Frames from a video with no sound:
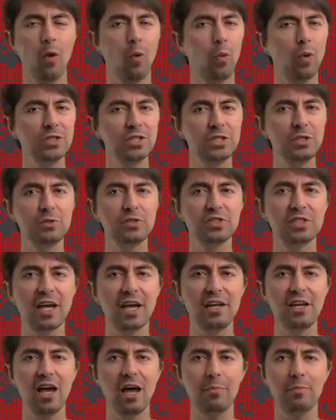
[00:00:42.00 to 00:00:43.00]
Once you
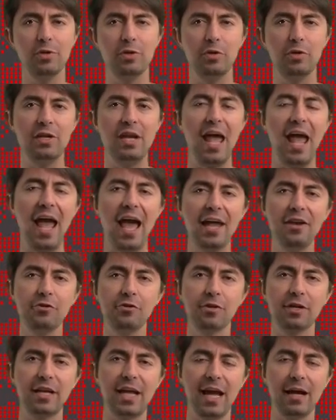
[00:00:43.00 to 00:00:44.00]
sign up, you can add
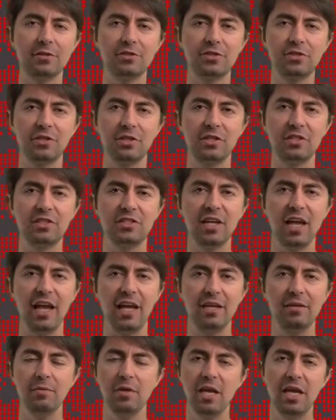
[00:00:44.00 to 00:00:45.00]
your accounts to the
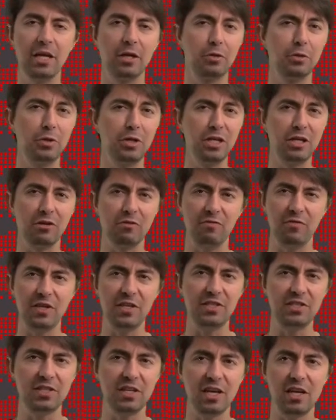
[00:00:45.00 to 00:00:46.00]
site, including your
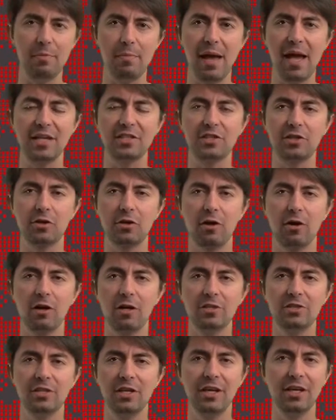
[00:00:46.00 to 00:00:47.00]
Visa and
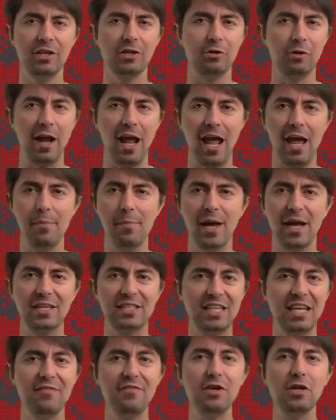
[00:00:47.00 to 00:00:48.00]
MasterCards, your
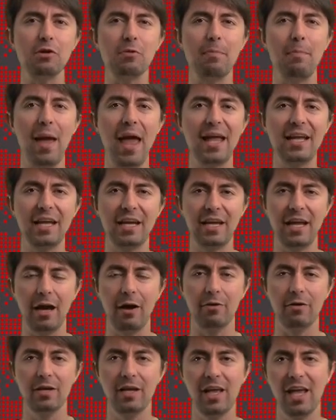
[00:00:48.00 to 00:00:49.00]
Amex, even your bank
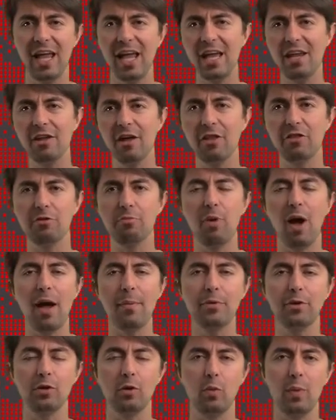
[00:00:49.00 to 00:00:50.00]
account, and other
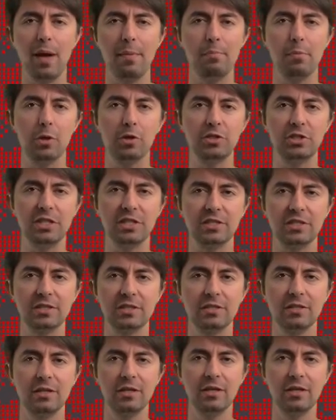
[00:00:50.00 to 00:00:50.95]
popular web merchants.